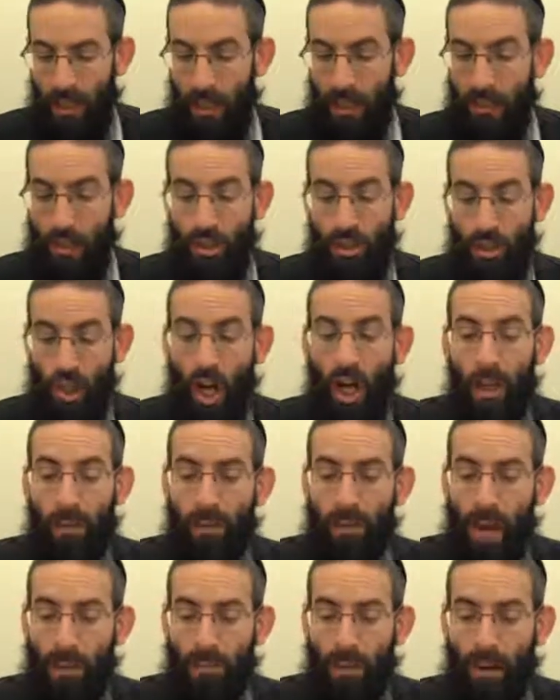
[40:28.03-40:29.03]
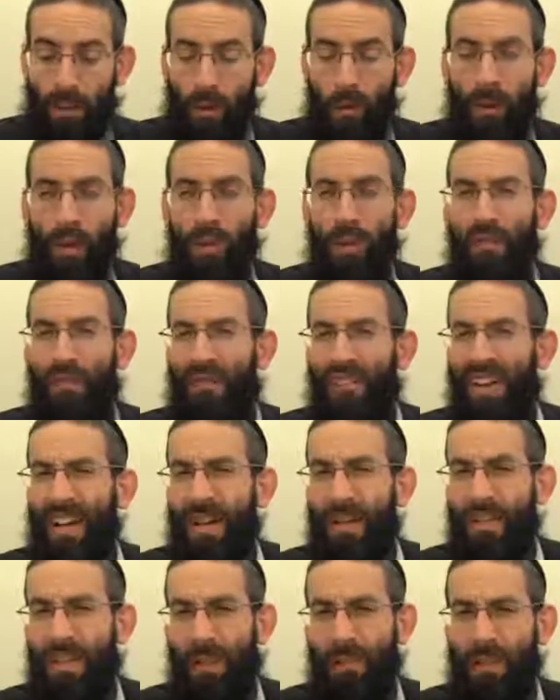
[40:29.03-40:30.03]
The Tachum Rabbanan, one who
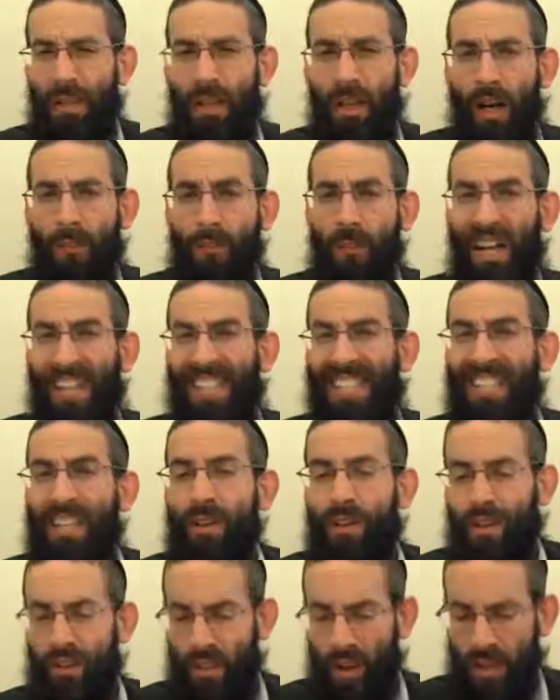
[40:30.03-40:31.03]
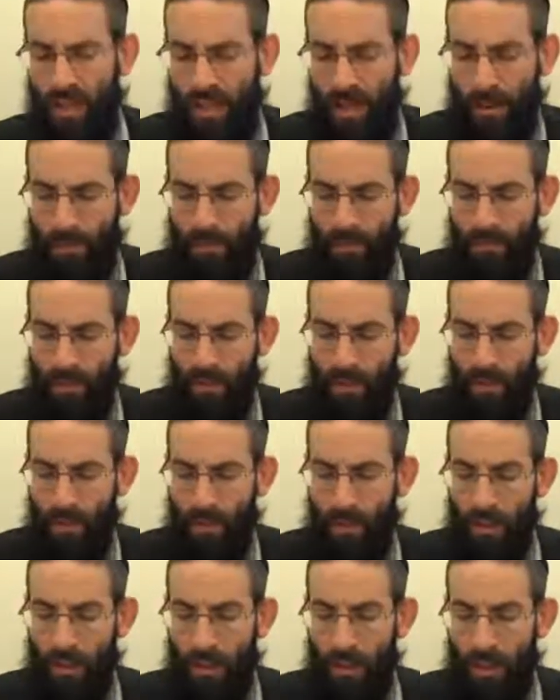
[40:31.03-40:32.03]
fears Talmid Chachamim, he has yira towards them.
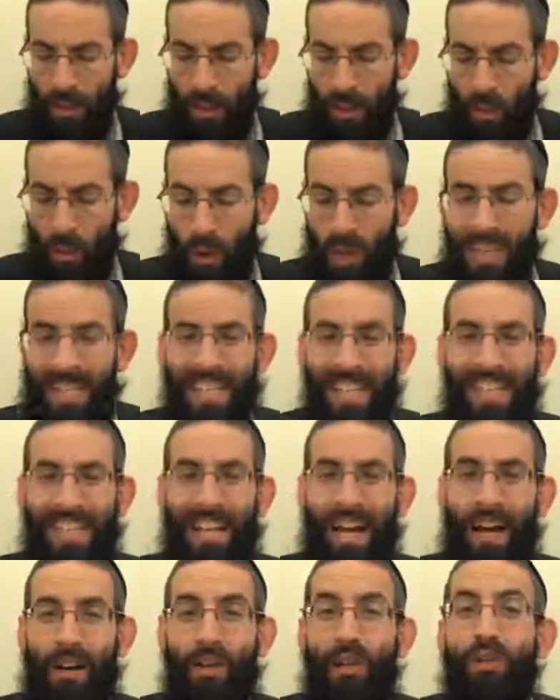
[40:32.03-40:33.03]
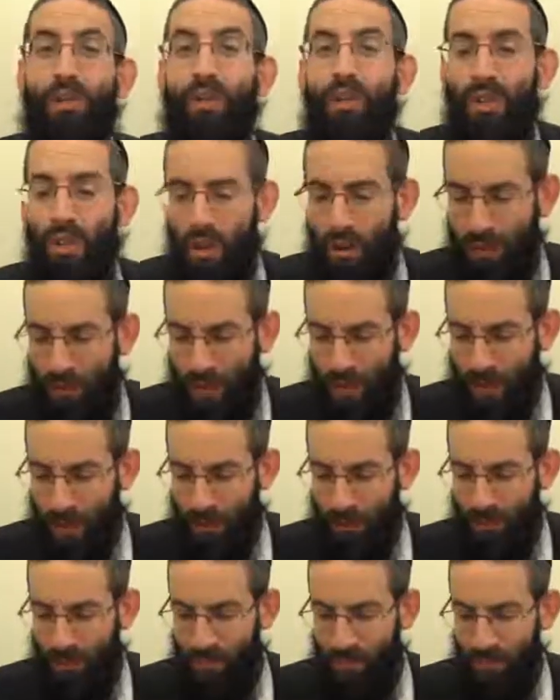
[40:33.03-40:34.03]
What is this Schar? Hu
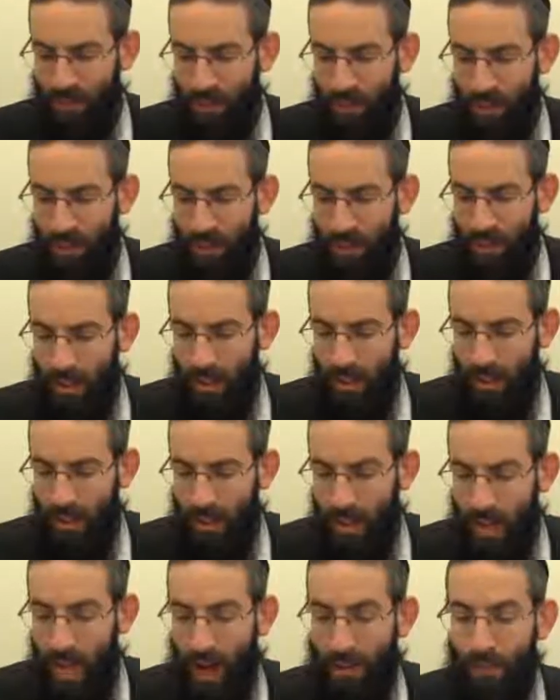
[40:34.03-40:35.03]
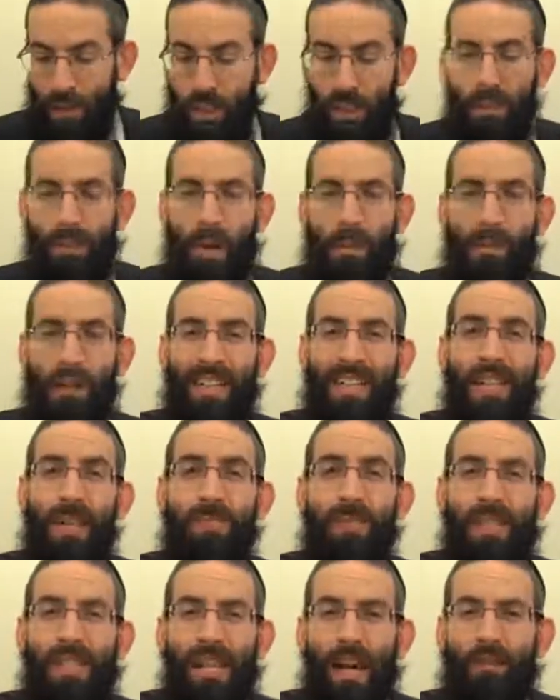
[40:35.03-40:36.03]
Gufei Havetzum Rabbanan, he
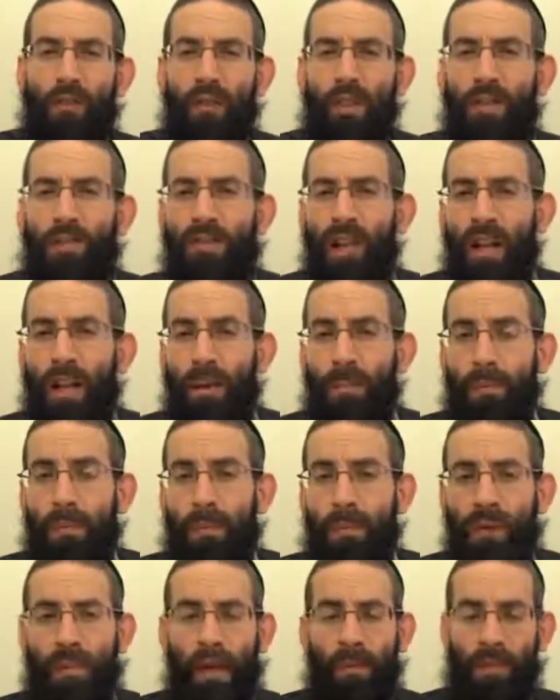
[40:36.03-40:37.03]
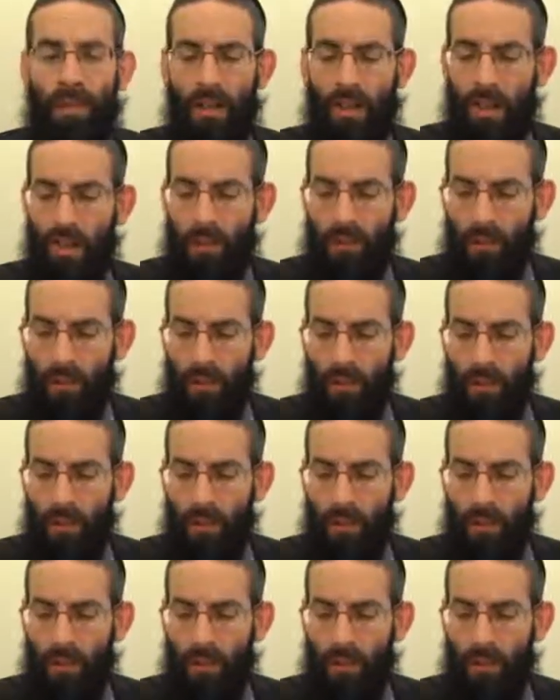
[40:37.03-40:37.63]
himself will develop into a Talmid Chacham.